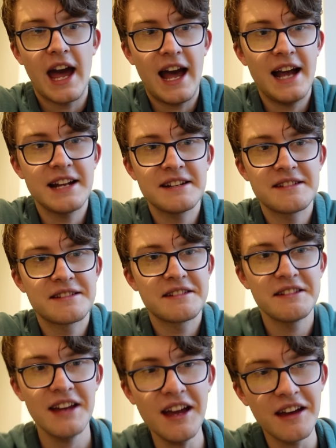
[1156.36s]
And
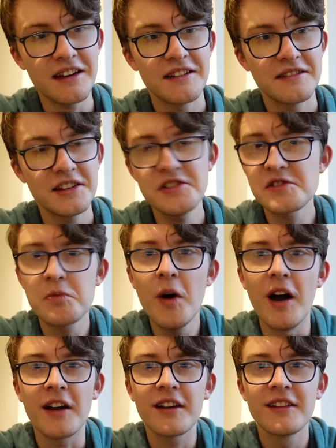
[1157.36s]
yeah, they just
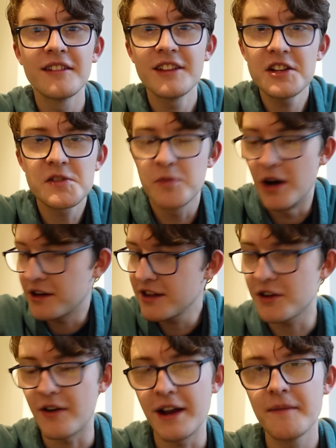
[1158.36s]
work. They just work, they're
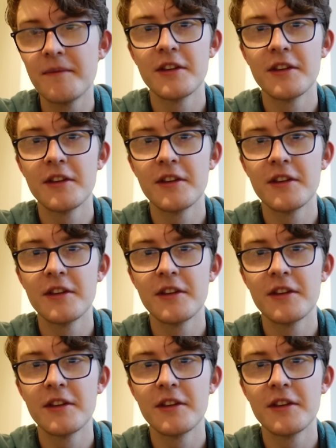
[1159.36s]
great.